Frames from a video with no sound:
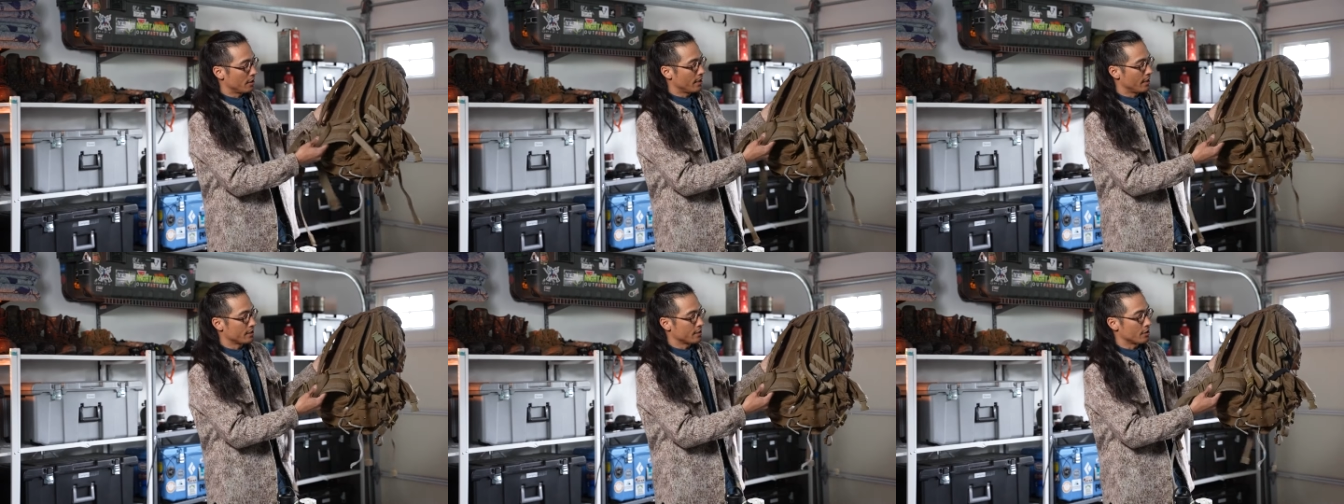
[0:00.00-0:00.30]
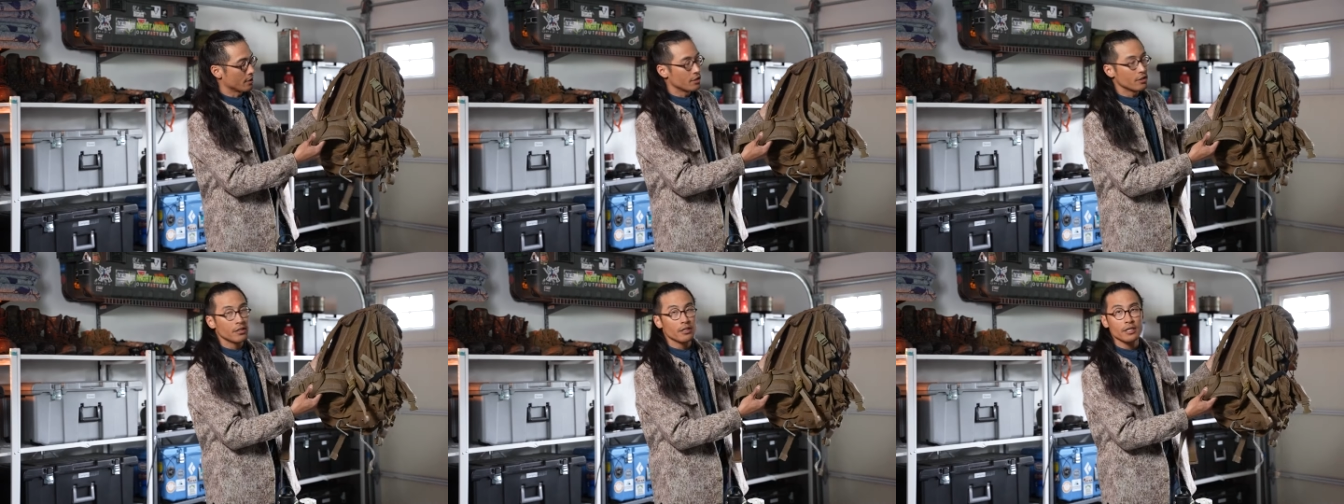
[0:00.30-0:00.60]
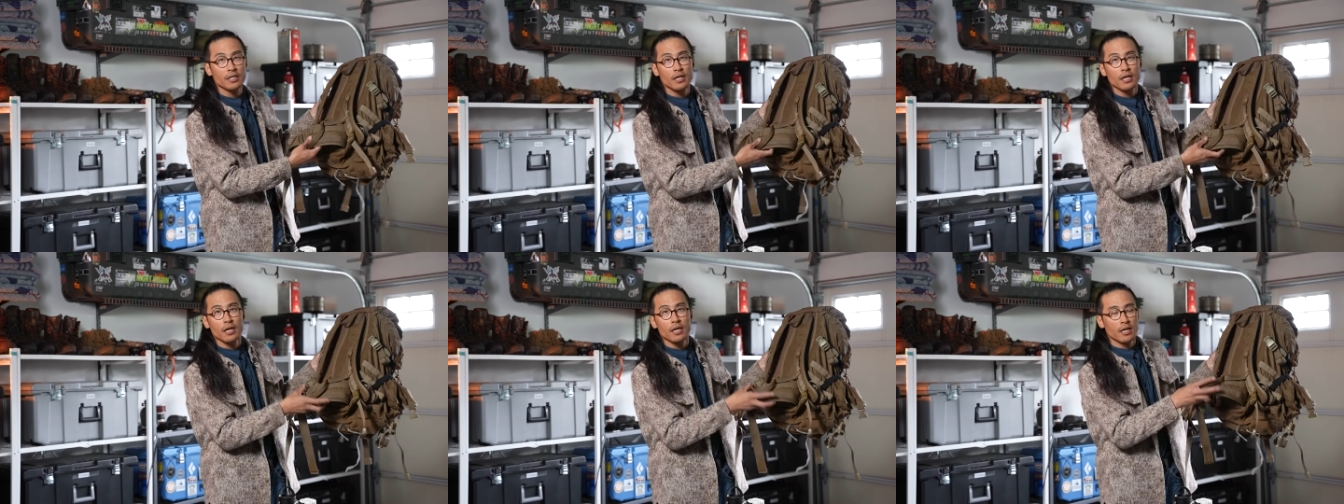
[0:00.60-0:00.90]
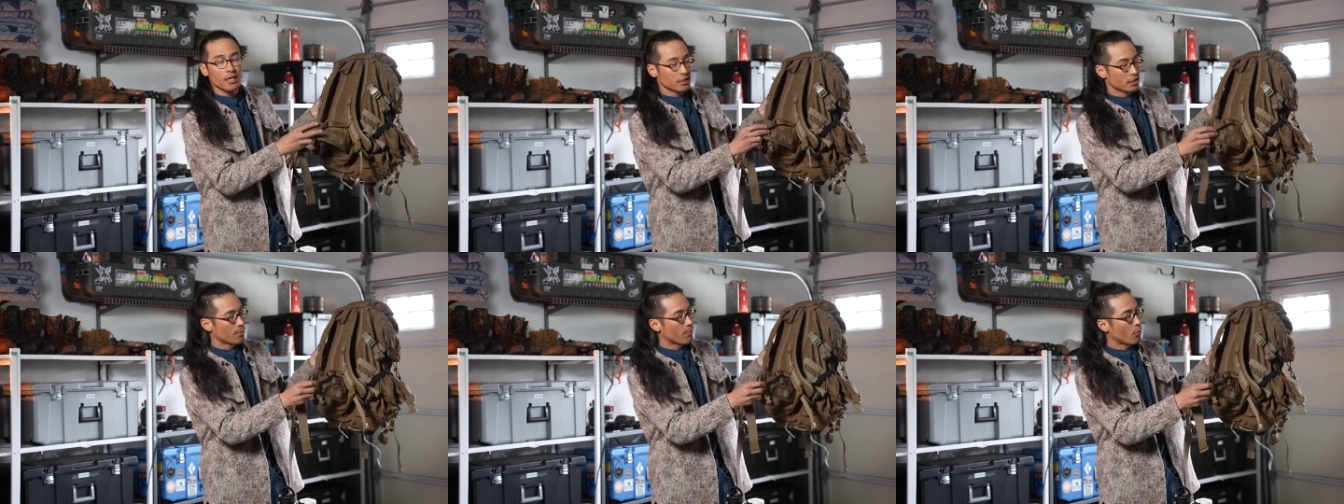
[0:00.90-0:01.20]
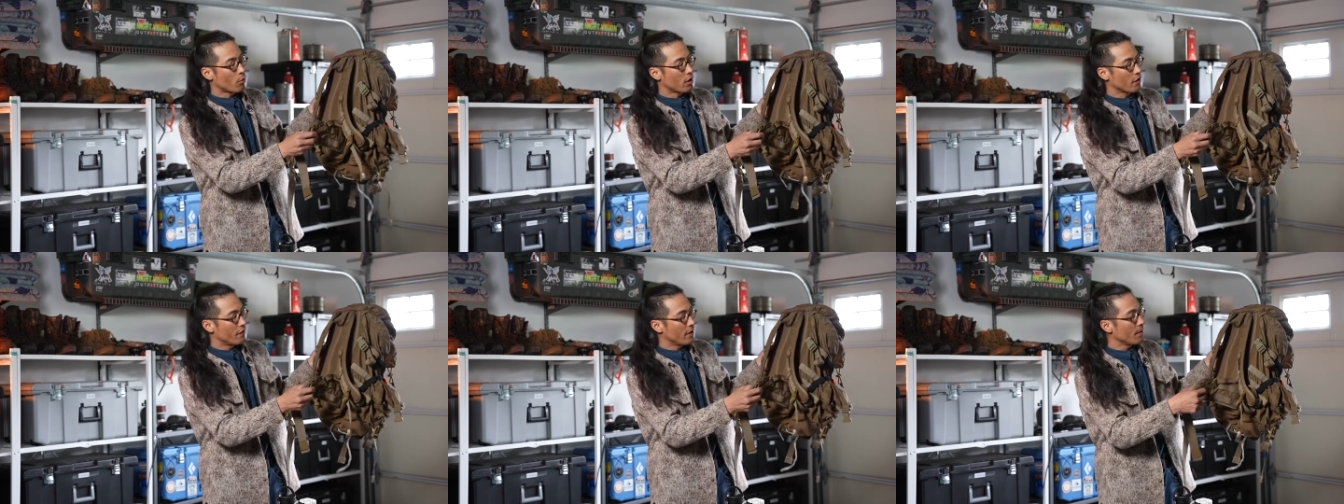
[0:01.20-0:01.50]
is a good
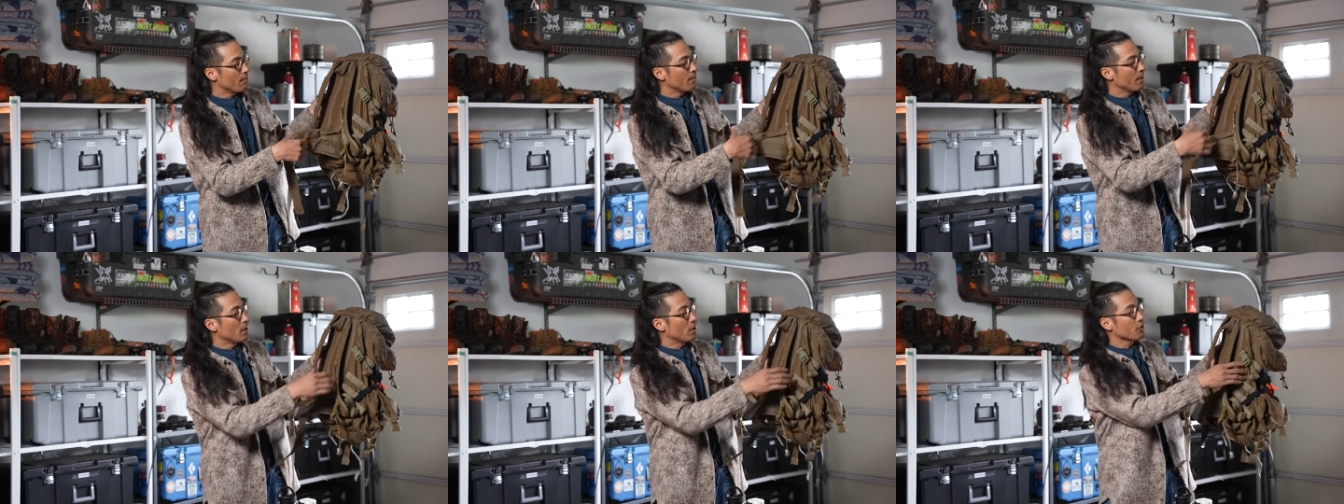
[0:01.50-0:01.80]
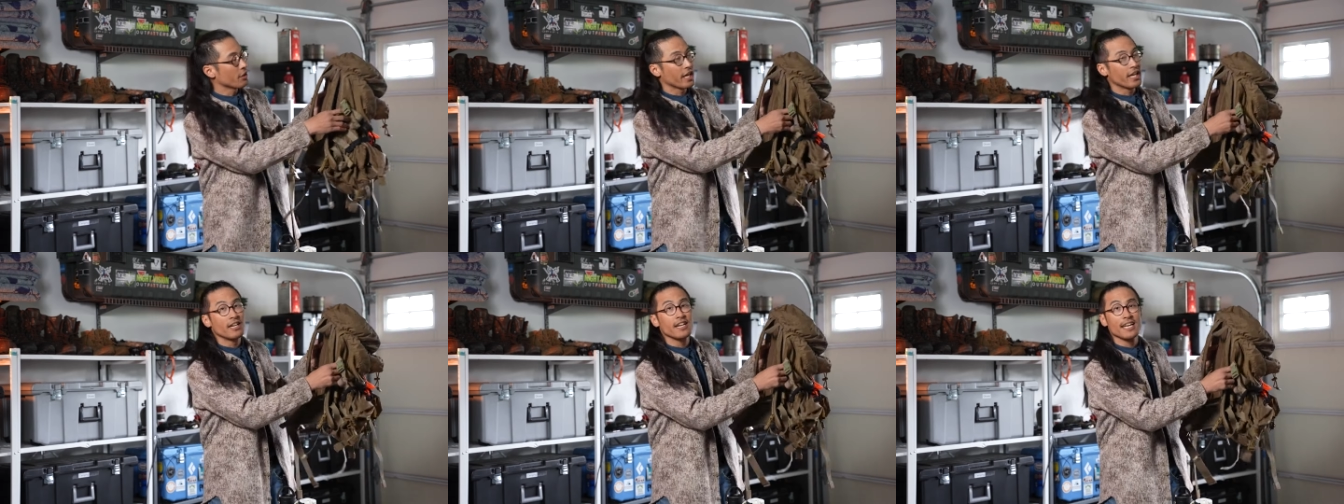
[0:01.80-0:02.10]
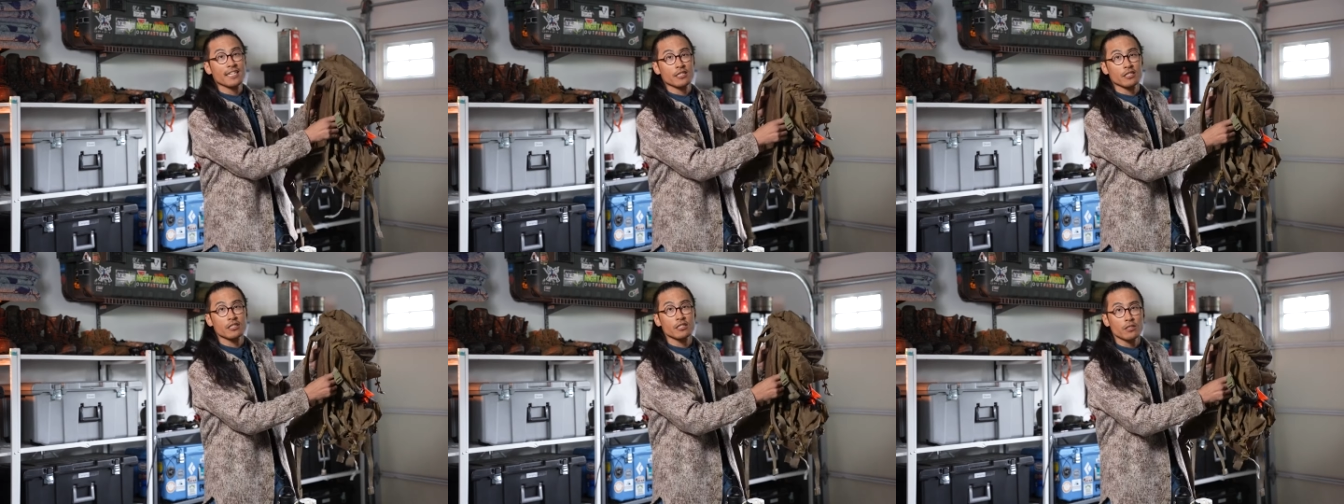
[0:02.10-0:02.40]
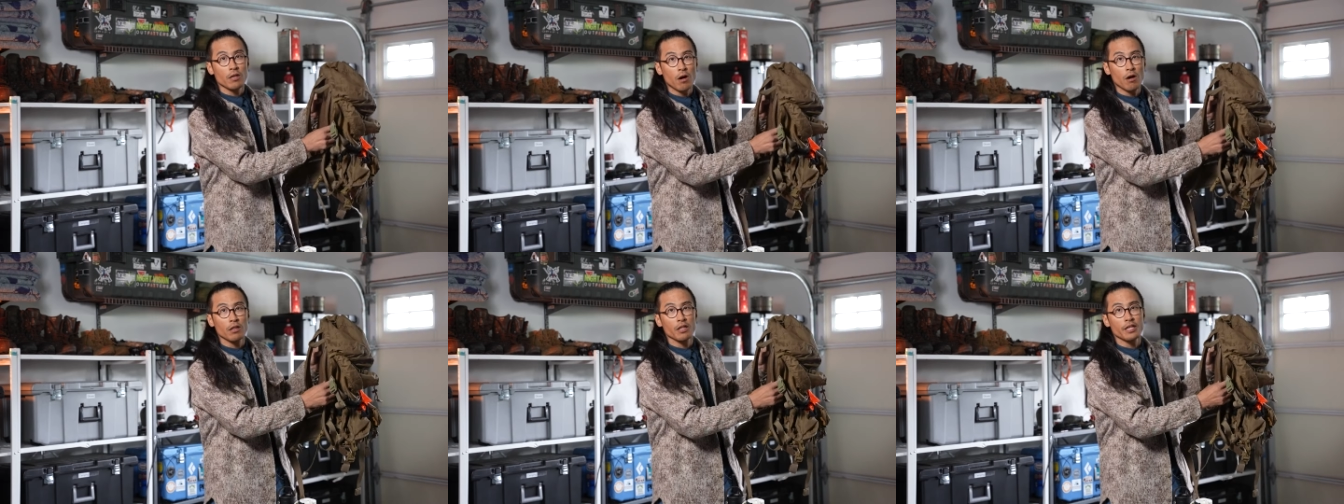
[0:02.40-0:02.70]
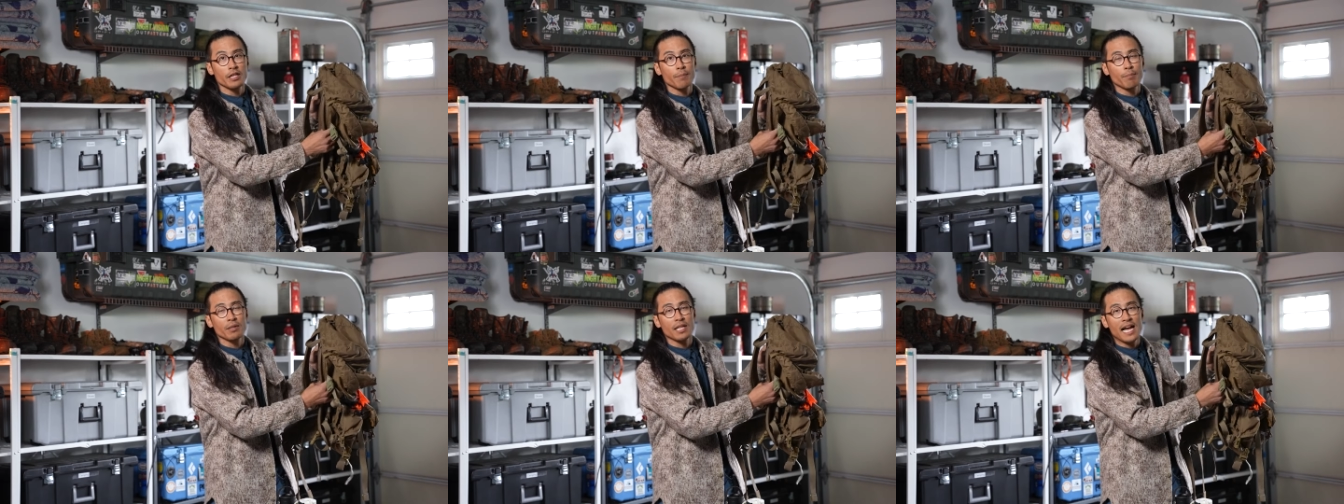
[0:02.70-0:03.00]
supportive hip belt and it has a
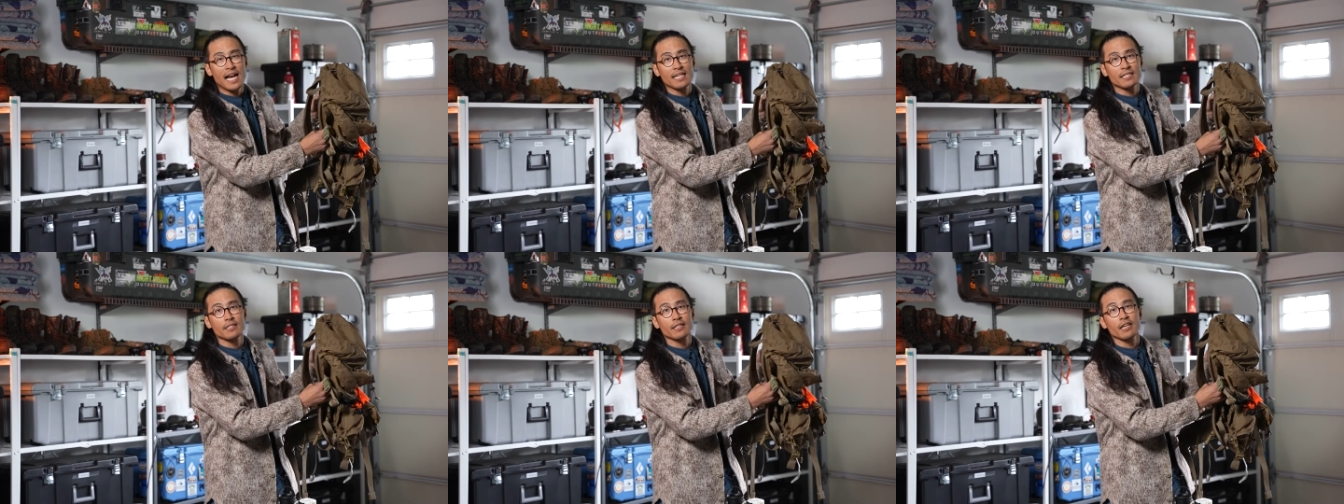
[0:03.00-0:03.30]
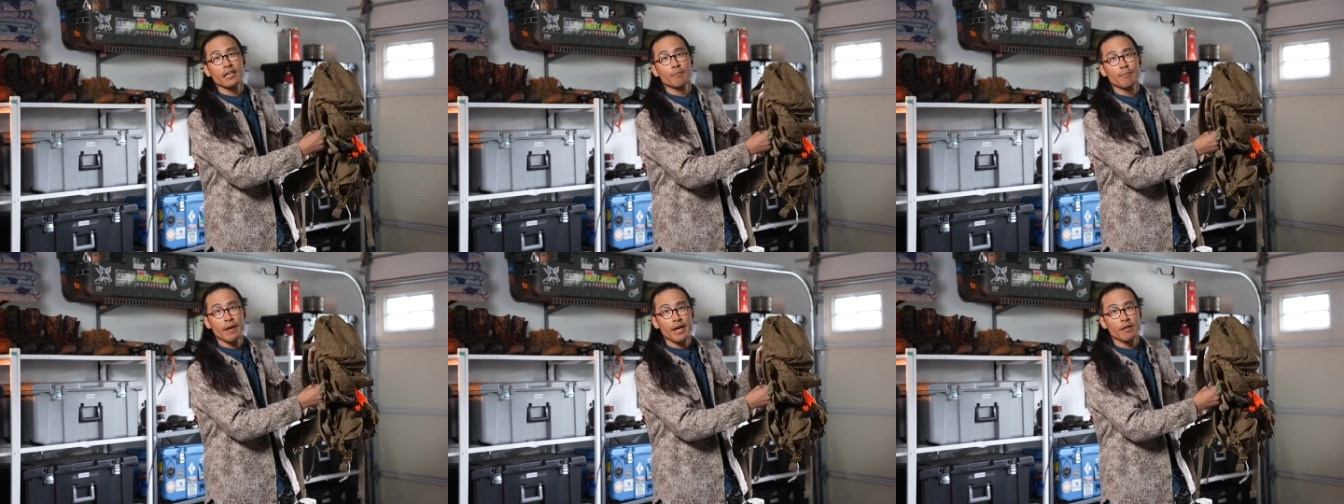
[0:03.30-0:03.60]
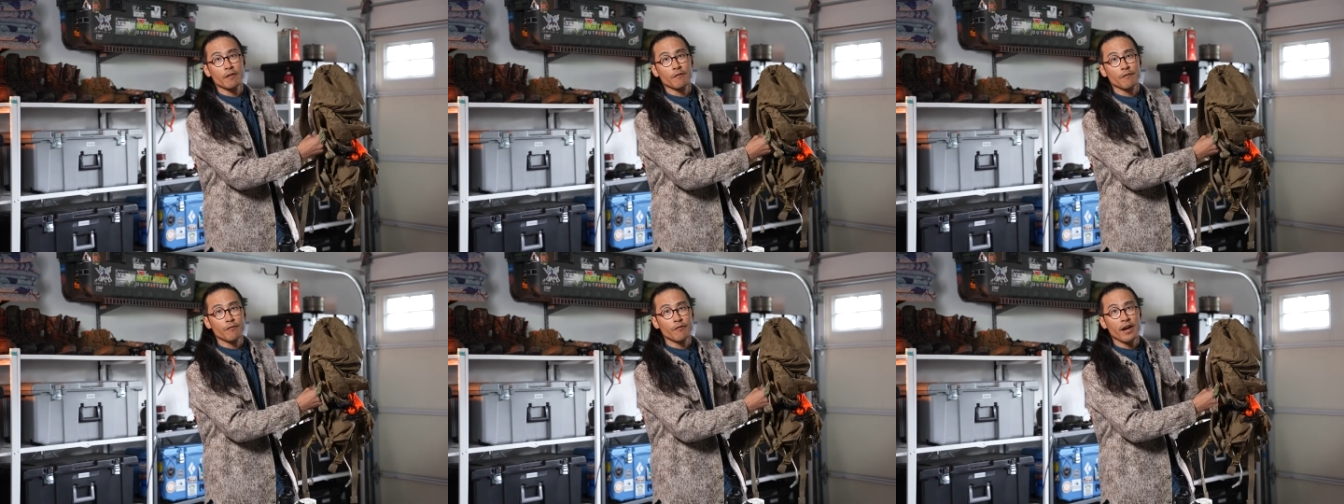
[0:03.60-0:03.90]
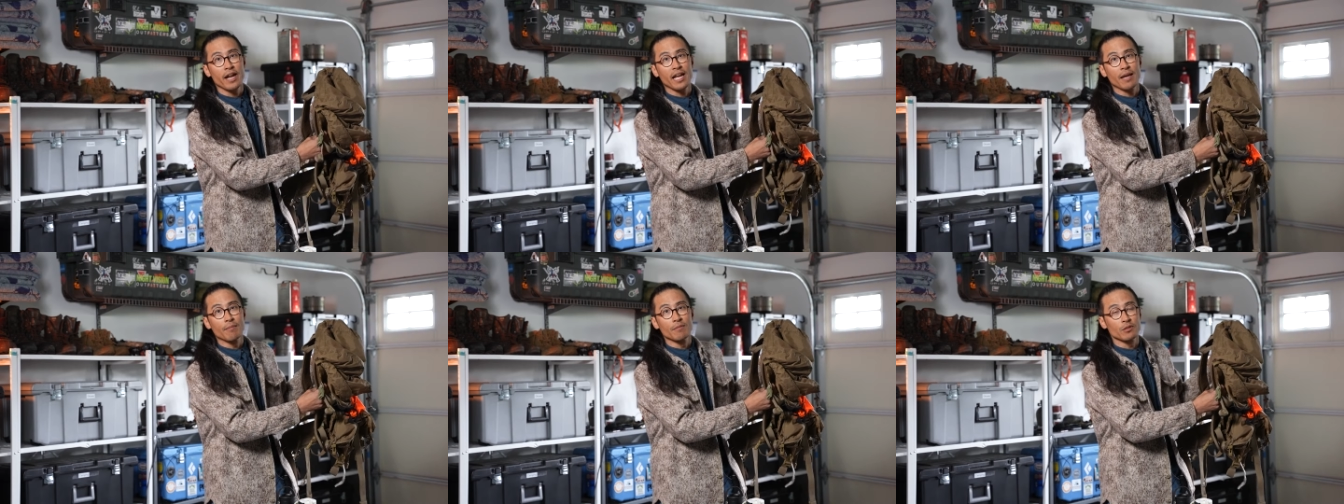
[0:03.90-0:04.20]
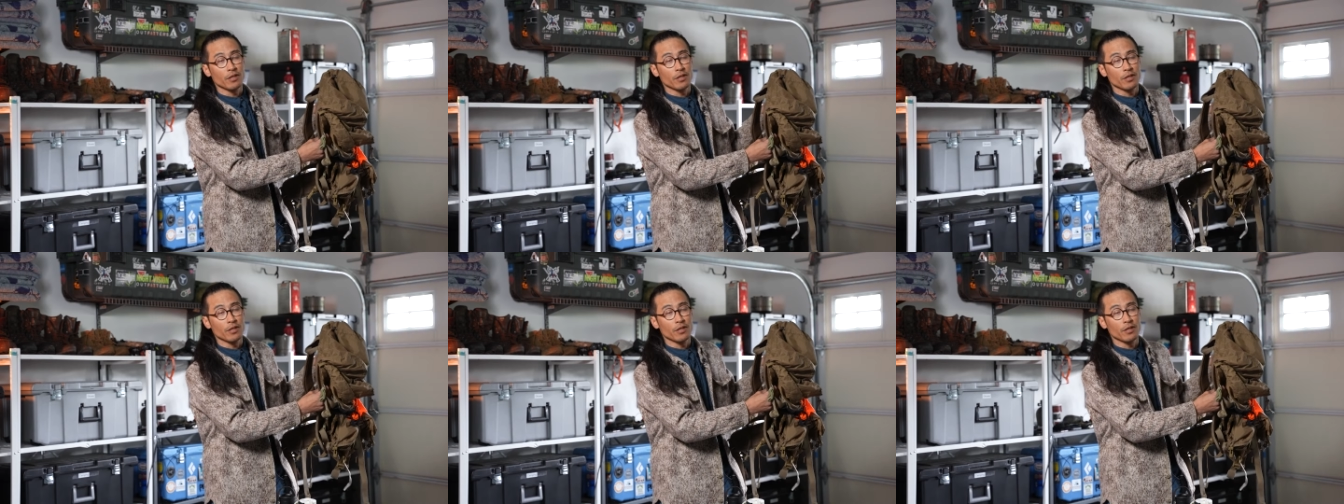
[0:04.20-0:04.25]
solid plastic and metal frame.